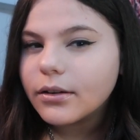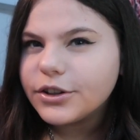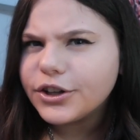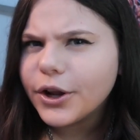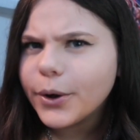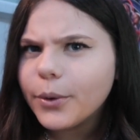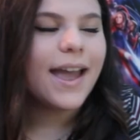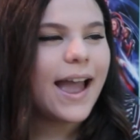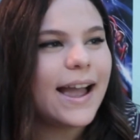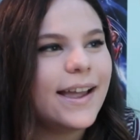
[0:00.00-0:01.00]
you know,
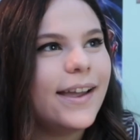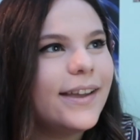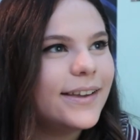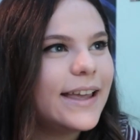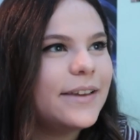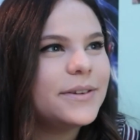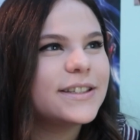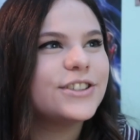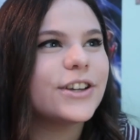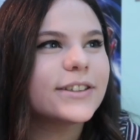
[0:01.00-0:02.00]
it
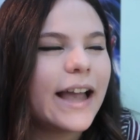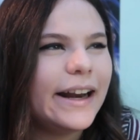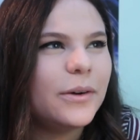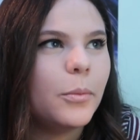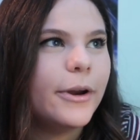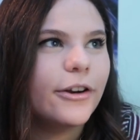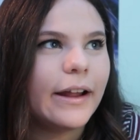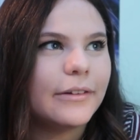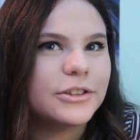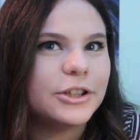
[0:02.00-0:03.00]
was just kind of weird
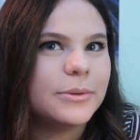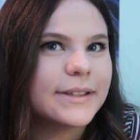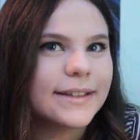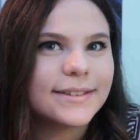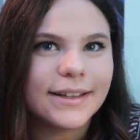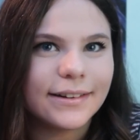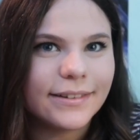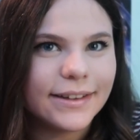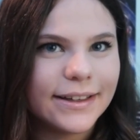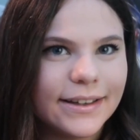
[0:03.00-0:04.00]
how she was like,
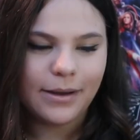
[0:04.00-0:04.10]
suddenly,